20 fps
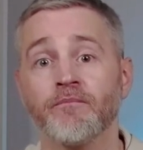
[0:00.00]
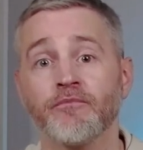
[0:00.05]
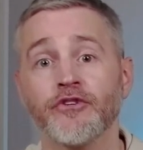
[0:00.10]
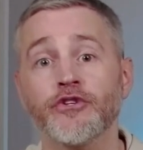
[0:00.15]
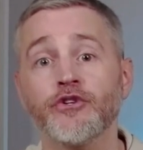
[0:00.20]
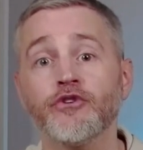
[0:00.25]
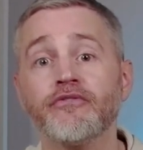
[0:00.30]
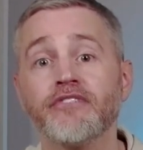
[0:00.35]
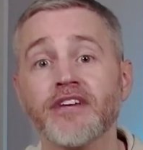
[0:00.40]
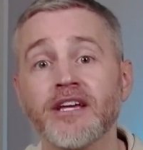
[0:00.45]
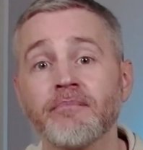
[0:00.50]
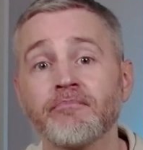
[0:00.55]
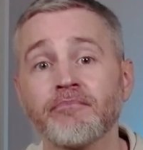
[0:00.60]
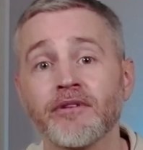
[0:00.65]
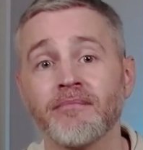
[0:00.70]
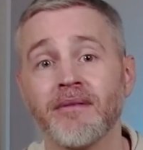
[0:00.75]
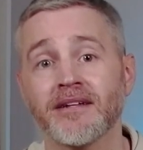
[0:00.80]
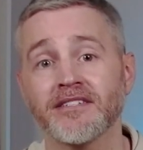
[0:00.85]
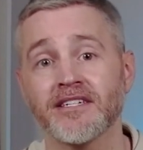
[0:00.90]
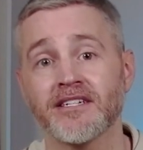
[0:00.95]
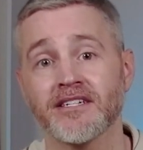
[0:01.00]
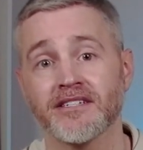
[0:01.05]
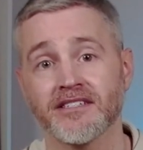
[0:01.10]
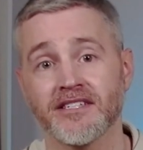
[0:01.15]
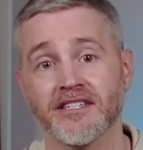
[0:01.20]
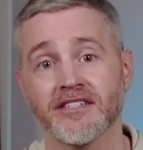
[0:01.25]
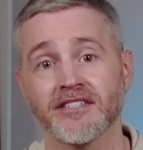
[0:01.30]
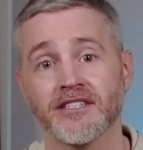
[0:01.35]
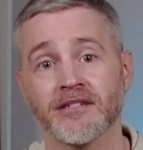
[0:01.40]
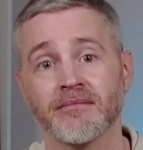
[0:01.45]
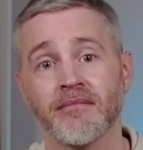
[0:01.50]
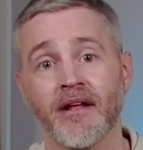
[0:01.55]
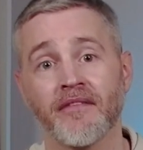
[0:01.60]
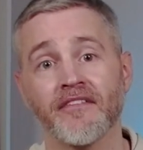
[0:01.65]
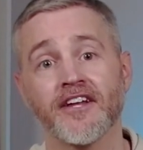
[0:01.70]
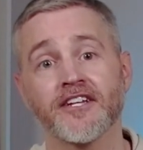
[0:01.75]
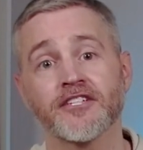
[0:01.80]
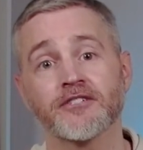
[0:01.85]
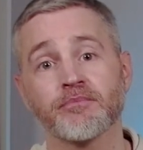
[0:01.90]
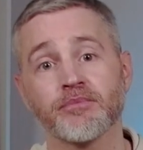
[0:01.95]
you've implemented a system
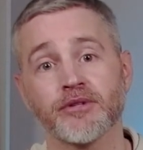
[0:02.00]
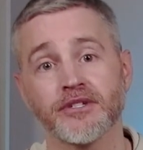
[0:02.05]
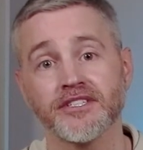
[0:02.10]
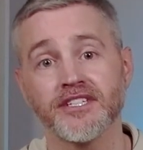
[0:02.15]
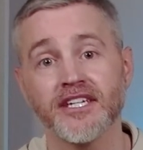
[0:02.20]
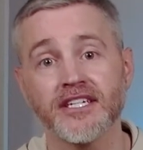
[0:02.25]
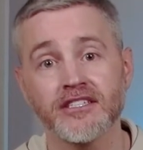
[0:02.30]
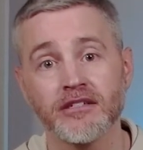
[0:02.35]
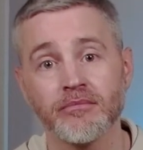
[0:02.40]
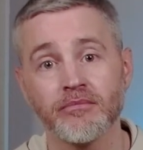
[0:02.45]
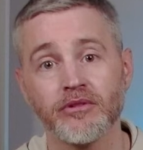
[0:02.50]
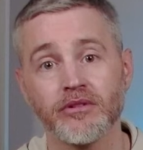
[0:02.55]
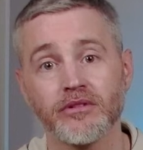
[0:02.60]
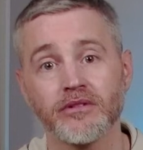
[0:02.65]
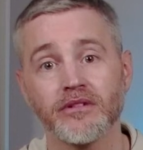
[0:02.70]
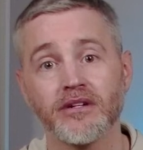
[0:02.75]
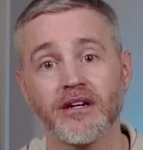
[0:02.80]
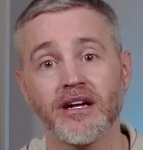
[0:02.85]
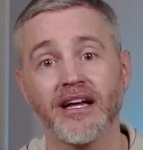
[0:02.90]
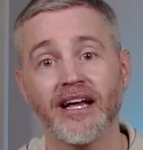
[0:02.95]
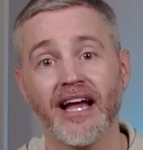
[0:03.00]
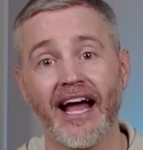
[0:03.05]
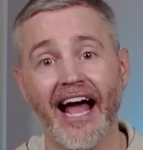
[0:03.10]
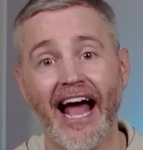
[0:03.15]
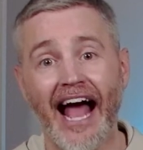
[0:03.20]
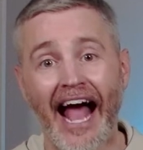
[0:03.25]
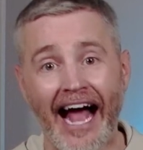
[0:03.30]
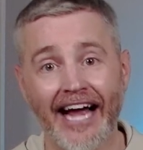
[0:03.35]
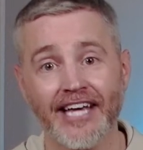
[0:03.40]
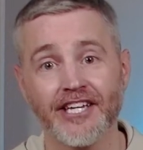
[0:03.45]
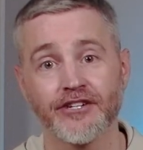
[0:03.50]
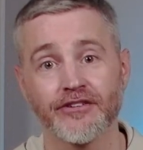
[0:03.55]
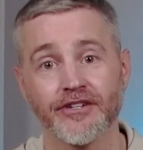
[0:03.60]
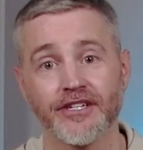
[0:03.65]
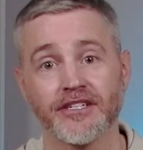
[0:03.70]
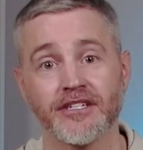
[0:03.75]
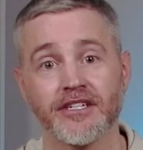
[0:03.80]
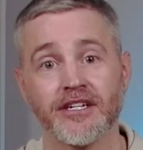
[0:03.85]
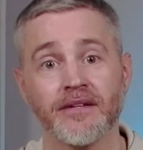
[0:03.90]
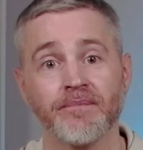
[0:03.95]
that is predictable,
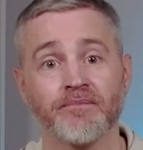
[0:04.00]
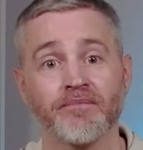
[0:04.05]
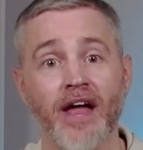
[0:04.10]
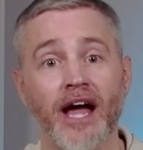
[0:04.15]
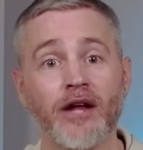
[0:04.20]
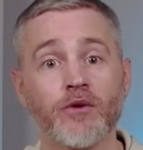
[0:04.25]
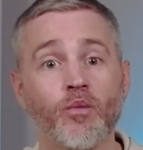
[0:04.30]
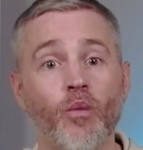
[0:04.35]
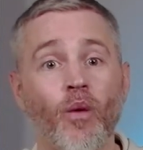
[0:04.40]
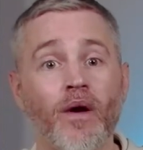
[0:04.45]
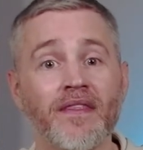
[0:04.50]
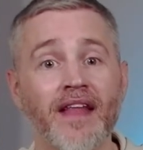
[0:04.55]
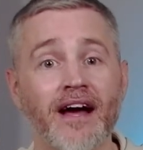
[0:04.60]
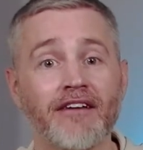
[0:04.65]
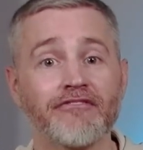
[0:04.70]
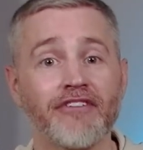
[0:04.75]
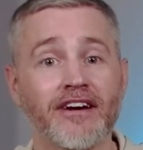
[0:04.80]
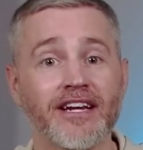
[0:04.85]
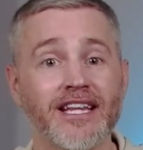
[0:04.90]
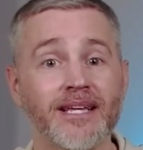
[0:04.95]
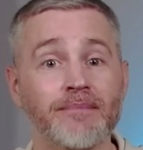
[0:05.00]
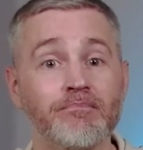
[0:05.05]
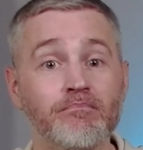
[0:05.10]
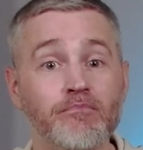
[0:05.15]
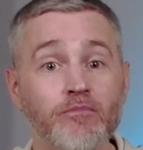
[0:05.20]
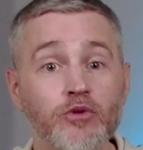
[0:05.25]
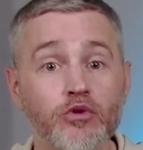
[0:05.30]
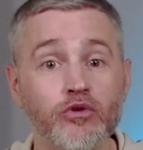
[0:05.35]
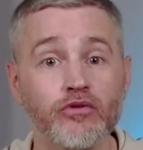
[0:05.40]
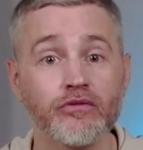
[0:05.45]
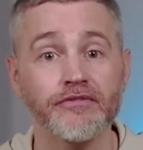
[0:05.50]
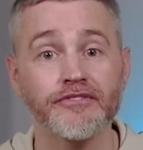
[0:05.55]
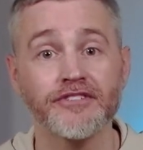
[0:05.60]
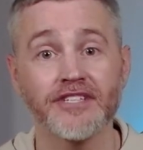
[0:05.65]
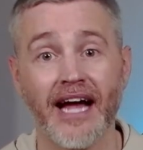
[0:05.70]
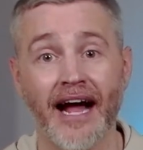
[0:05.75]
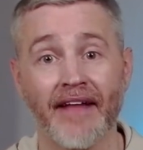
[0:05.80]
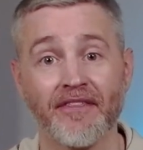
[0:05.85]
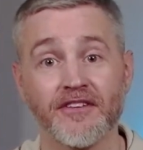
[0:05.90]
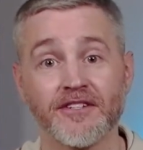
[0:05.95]
accurate, and one that finally
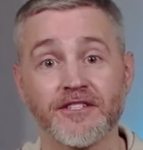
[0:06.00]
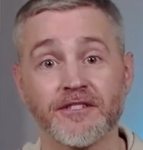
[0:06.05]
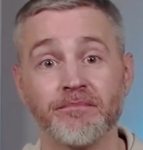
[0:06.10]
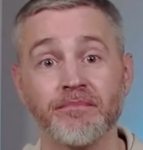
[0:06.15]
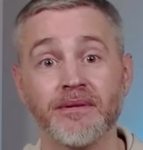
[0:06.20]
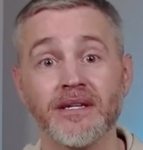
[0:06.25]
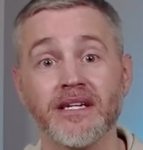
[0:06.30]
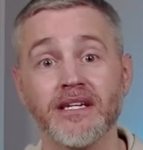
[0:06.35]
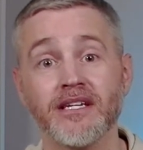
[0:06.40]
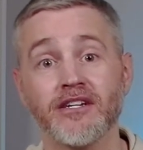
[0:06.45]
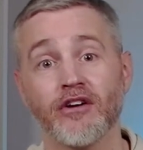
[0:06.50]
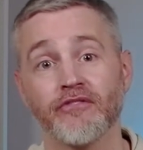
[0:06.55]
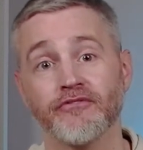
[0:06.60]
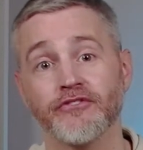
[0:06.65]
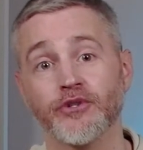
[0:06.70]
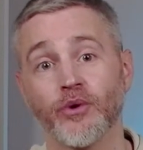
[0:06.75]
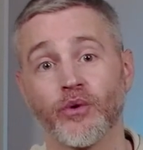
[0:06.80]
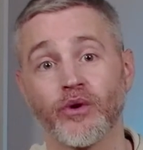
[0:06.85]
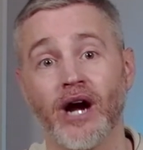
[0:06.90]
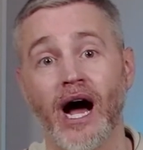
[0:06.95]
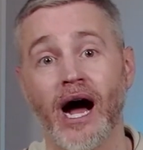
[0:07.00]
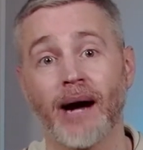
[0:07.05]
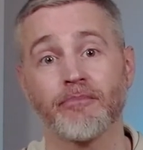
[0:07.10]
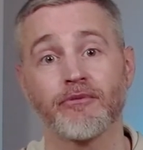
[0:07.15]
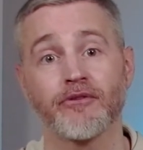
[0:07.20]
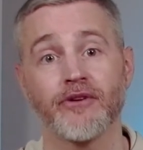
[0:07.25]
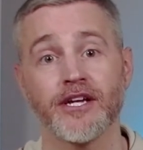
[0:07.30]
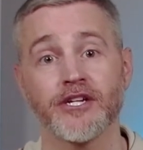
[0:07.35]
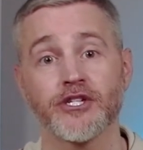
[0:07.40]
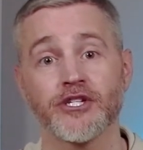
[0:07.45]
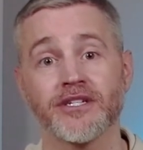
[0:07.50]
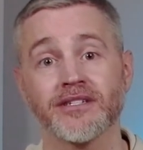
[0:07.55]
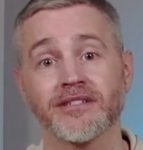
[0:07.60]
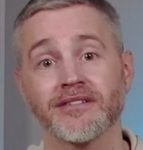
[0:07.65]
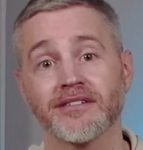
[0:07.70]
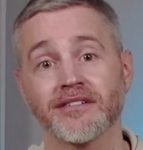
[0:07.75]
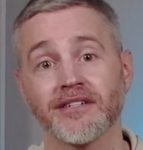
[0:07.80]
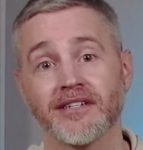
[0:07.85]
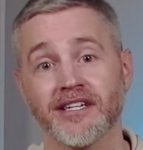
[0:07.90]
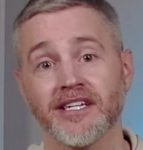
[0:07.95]
moves at the speed of your
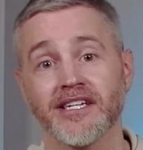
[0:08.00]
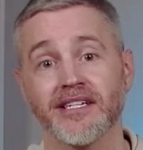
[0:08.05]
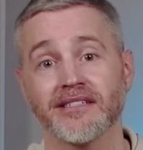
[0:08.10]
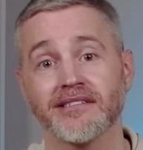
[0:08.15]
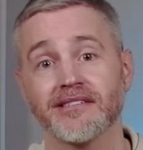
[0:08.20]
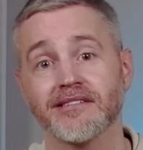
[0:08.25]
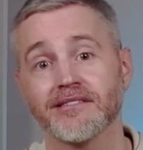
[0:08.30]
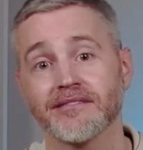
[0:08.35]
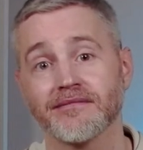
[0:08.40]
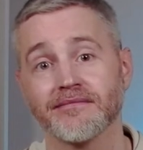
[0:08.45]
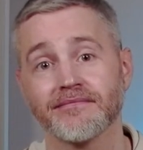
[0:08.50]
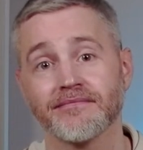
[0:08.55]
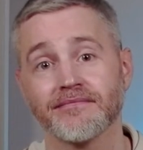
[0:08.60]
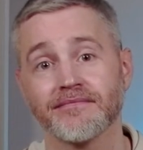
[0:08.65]
operations needs.